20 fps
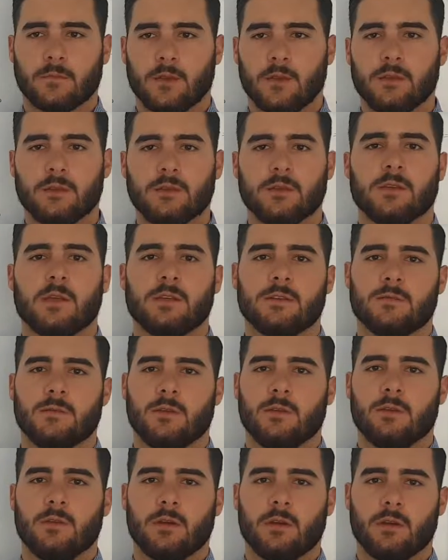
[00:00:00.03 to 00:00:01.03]
In today's
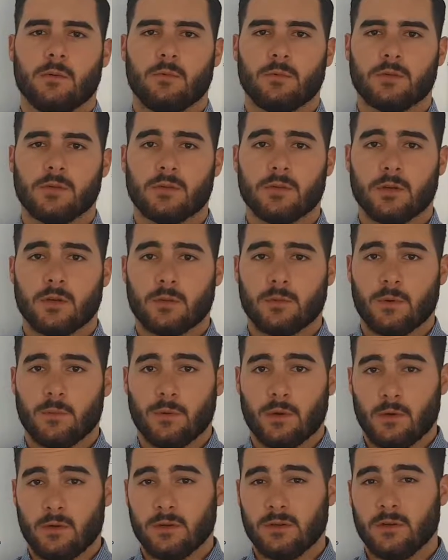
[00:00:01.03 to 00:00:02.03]
video I want to talk
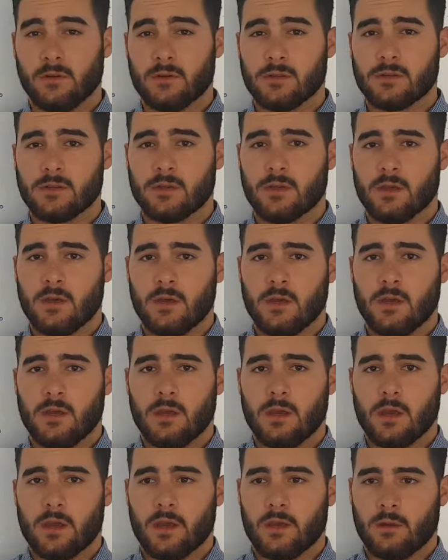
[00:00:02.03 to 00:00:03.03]
about power laws,
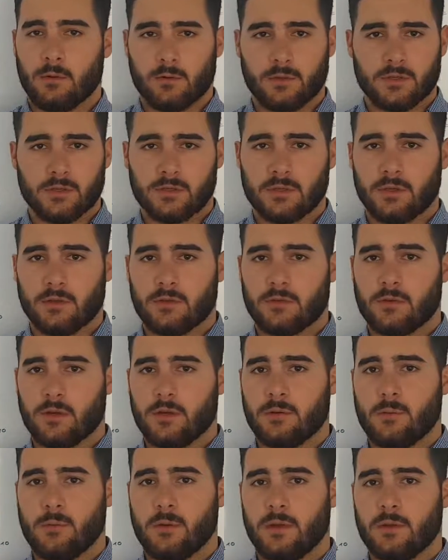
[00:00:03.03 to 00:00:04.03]
and I want to start
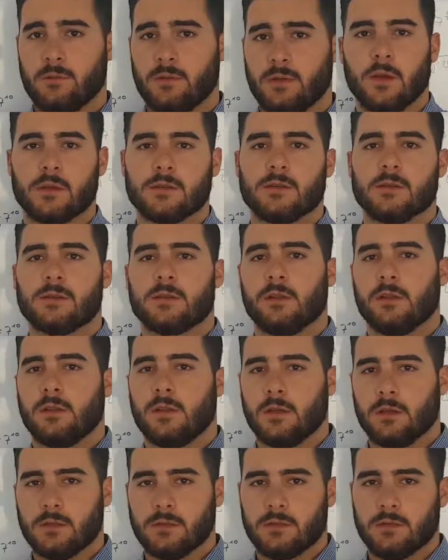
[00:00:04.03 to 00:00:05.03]
right away because it's a
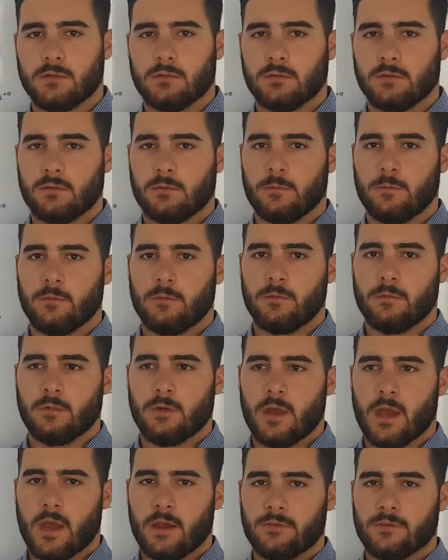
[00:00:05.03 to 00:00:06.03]
lot you
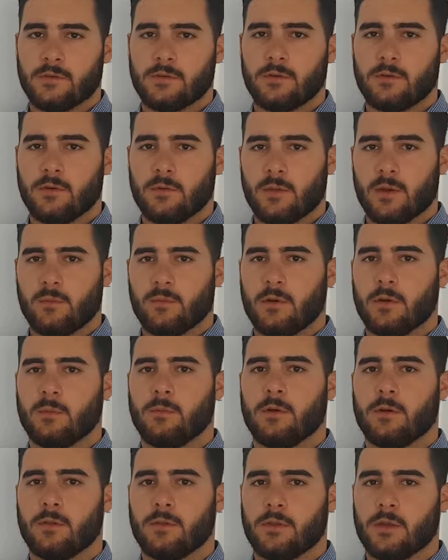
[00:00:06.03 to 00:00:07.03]
have to remember
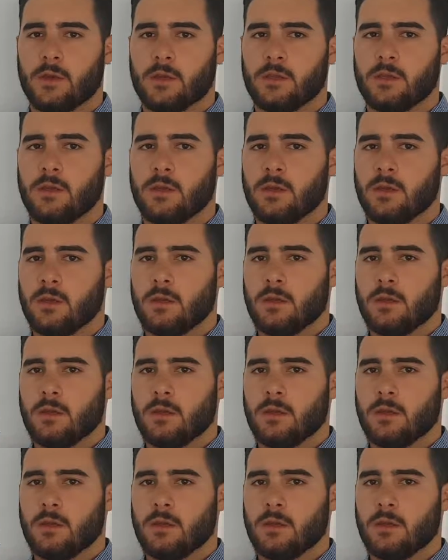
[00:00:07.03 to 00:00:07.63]
about that